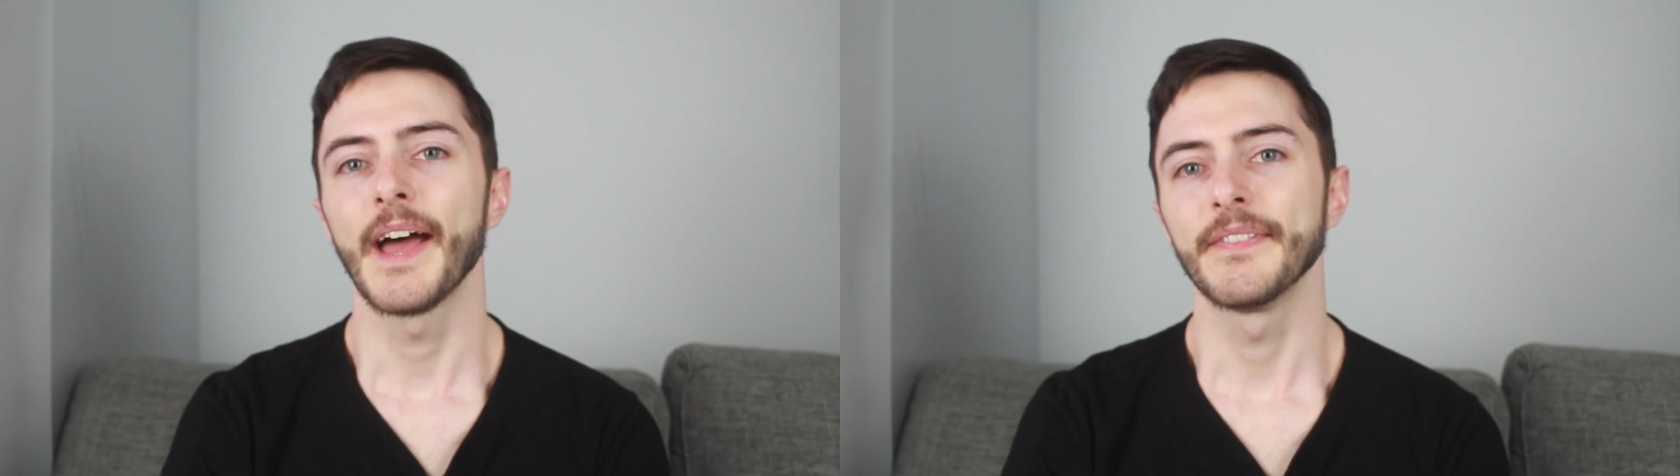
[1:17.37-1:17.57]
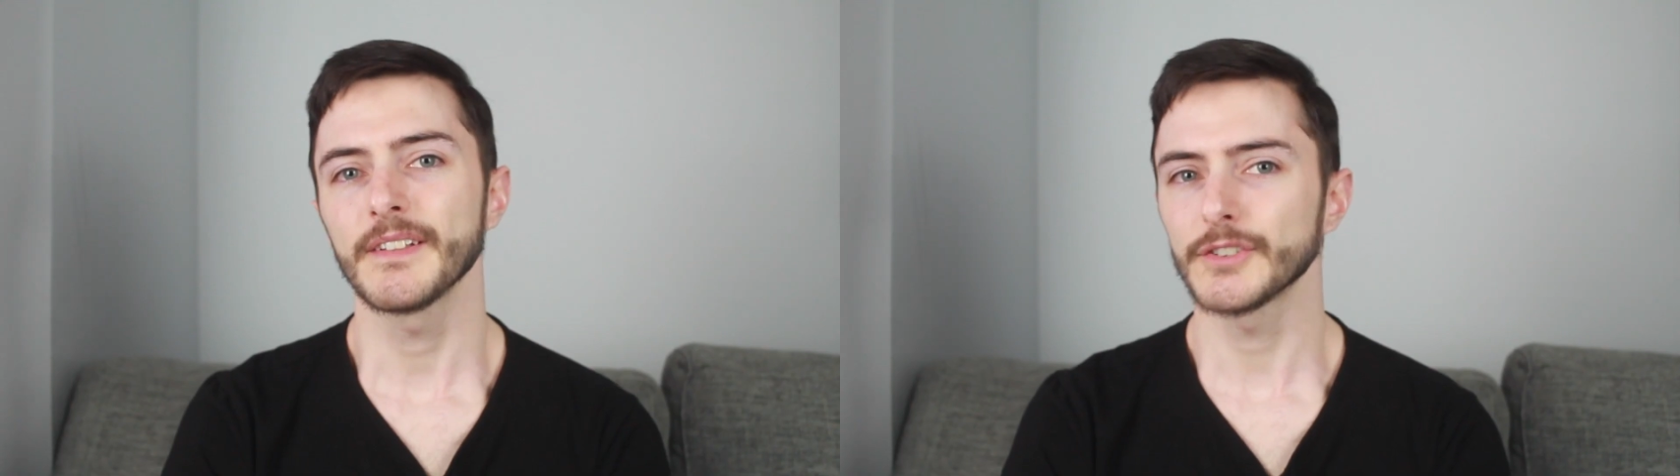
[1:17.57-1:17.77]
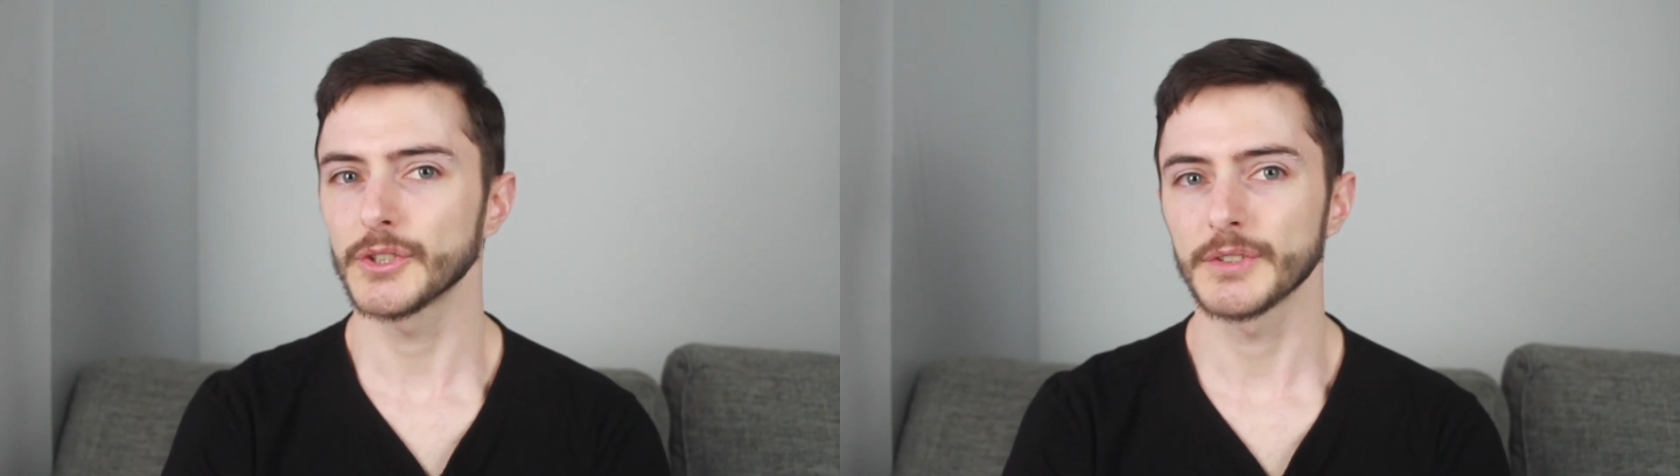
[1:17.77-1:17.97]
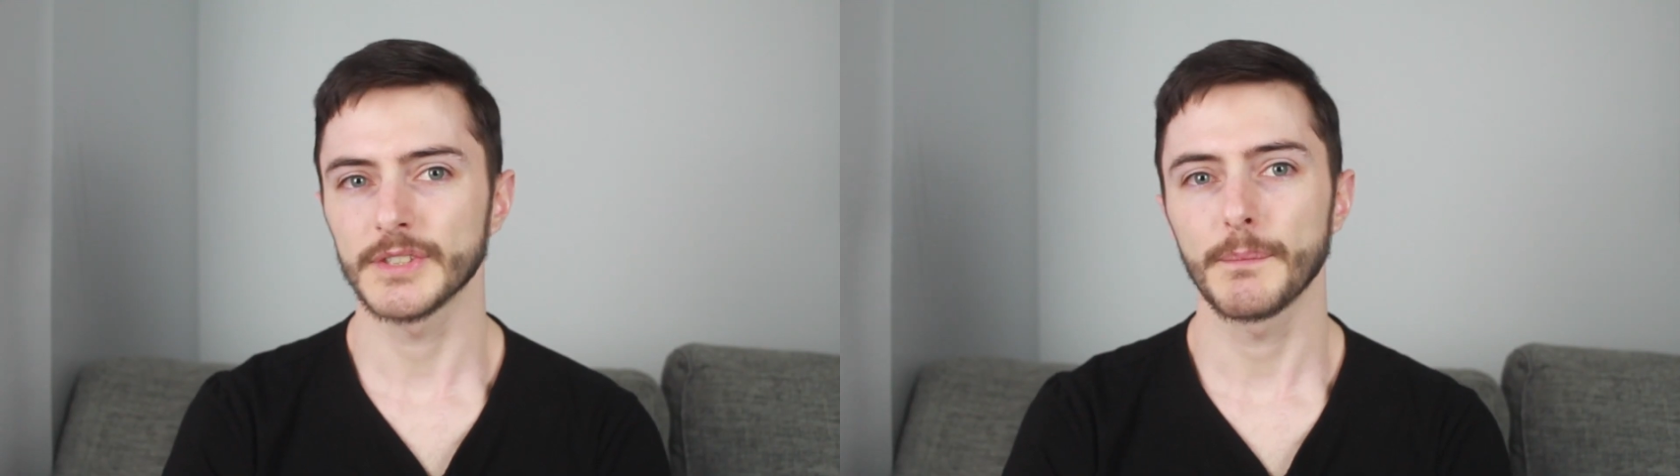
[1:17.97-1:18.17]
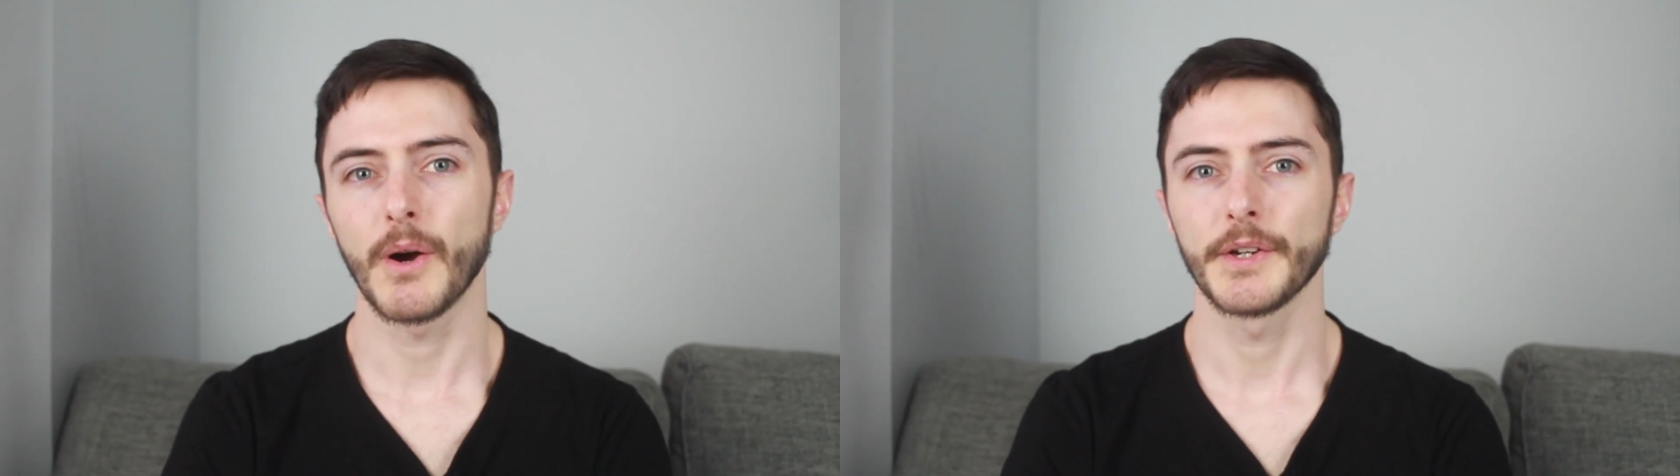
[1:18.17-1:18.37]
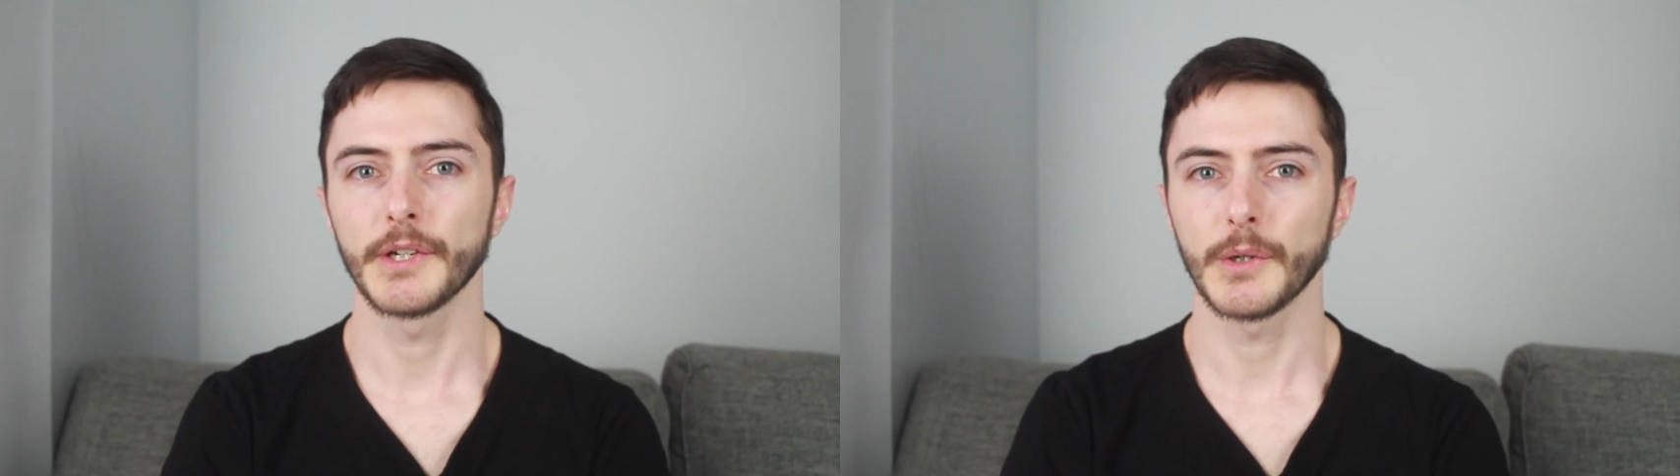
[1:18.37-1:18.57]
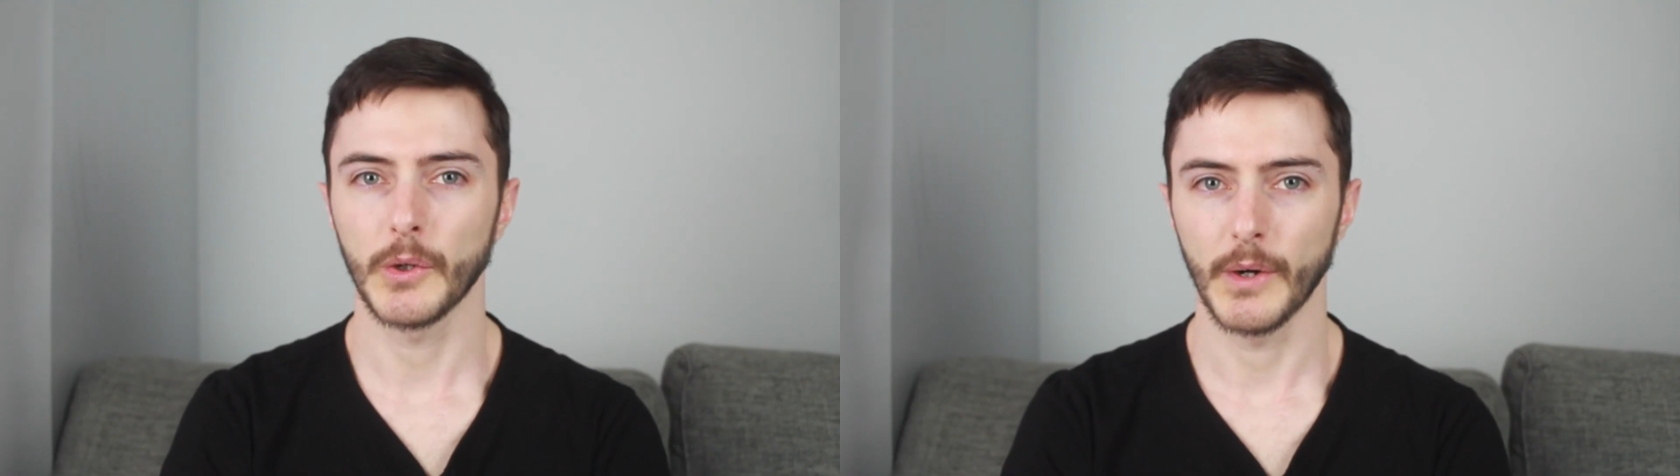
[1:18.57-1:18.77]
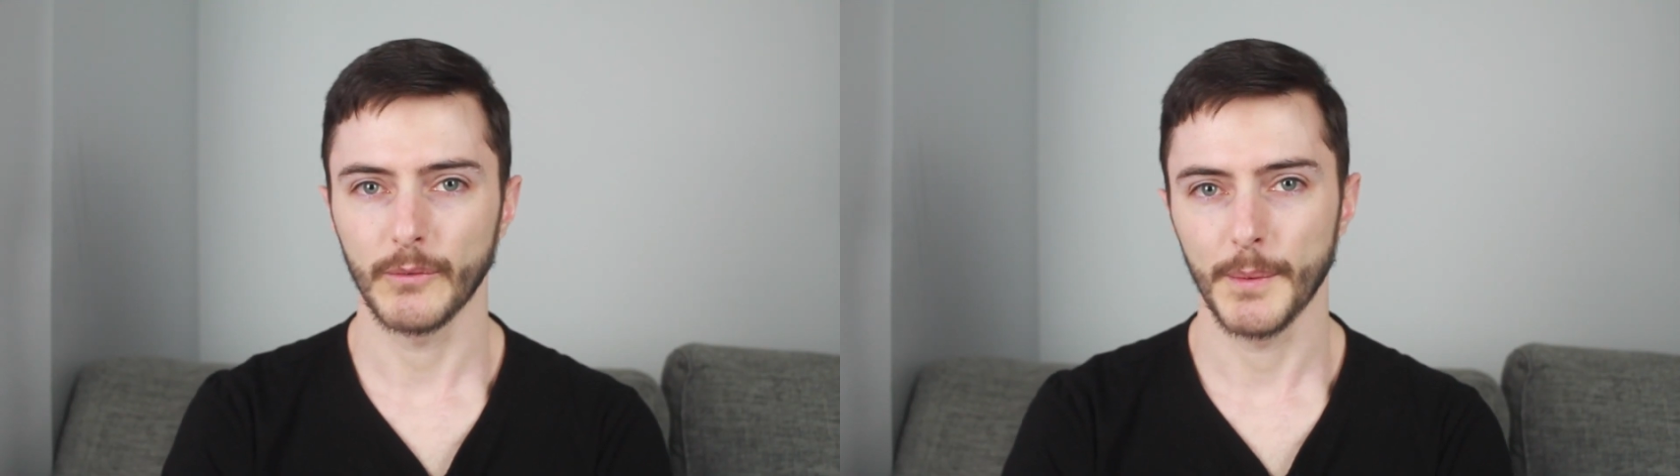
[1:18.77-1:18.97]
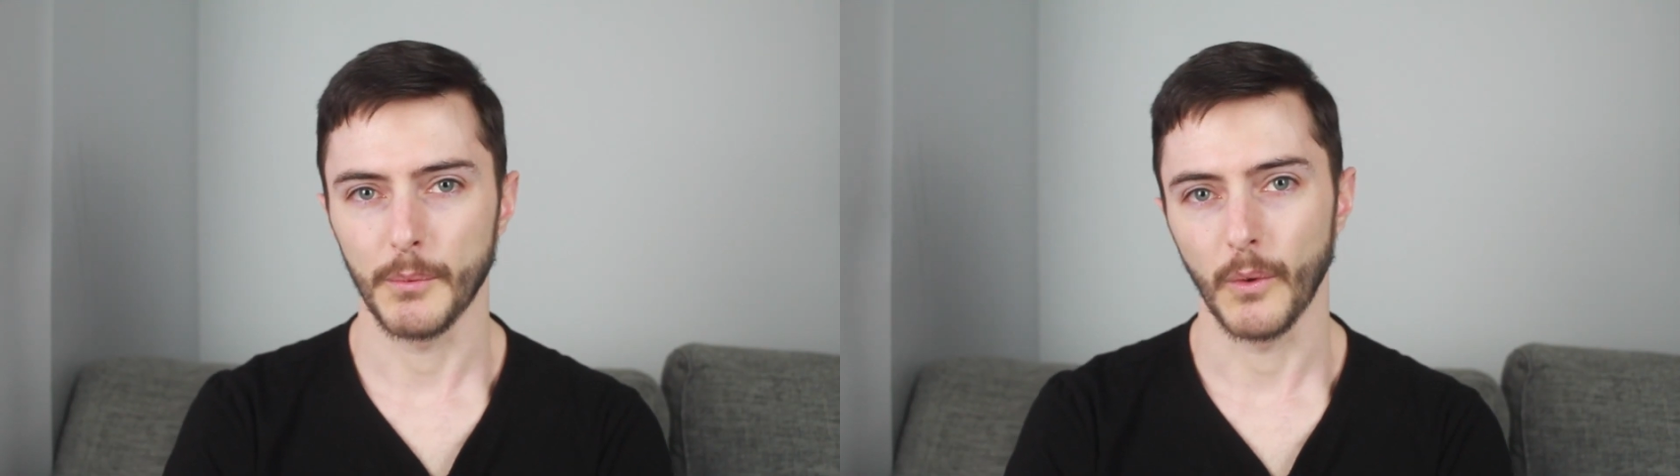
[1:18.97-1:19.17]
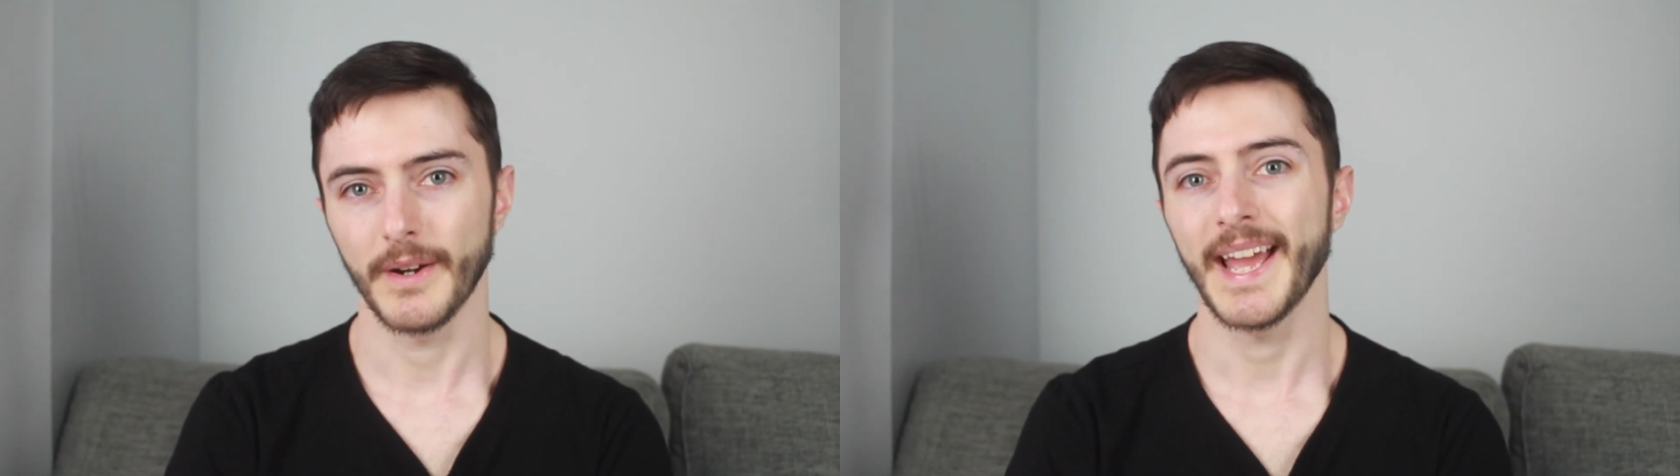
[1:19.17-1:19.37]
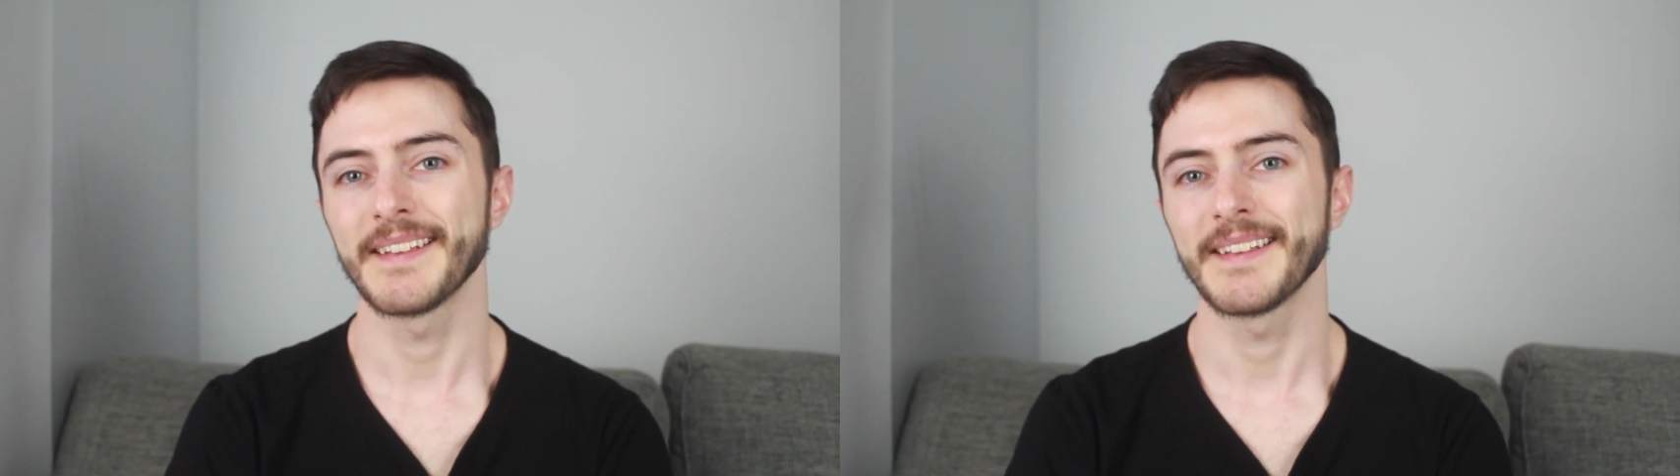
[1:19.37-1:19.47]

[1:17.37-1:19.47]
And this shows up on your credit report